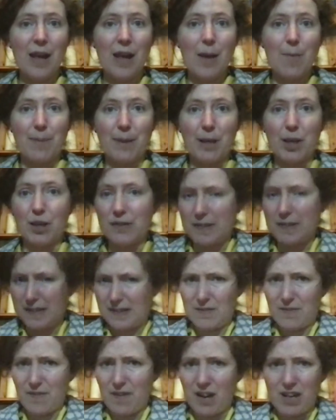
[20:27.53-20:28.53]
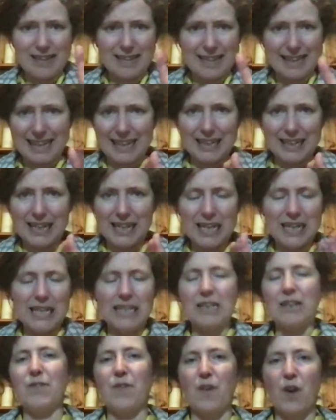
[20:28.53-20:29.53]
because very skinny
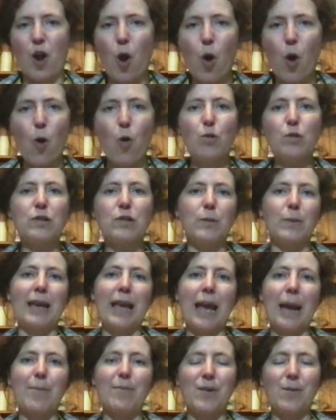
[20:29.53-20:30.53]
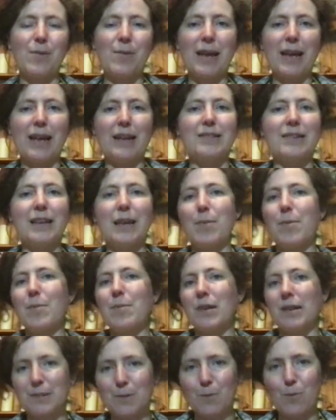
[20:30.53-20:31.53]
and is very old, so we kept him in to keep him
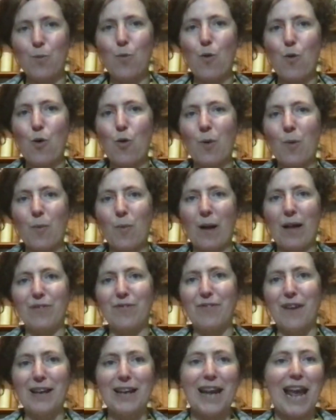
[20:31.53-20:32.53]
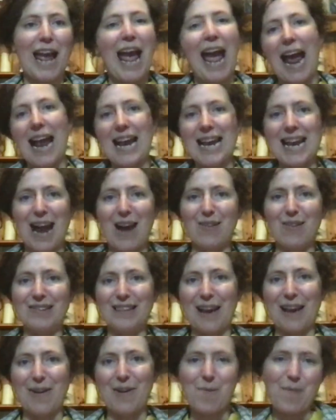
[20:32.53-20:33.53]
nice and warm and well fed, and now
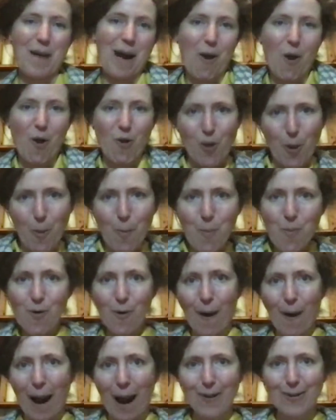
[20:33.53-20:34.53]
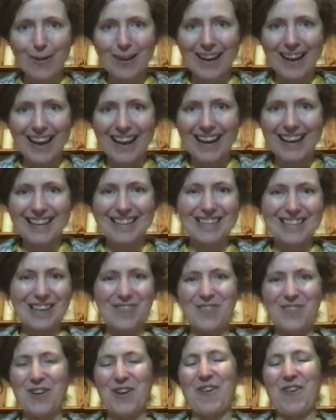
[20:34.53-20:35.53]
he's out and about on the prowl again. He's
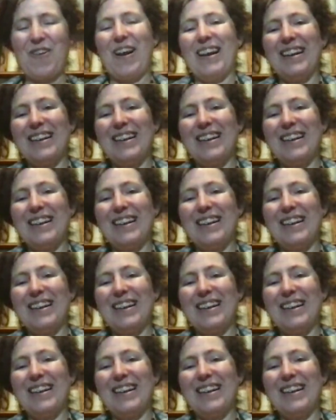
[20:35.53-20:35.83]
having a great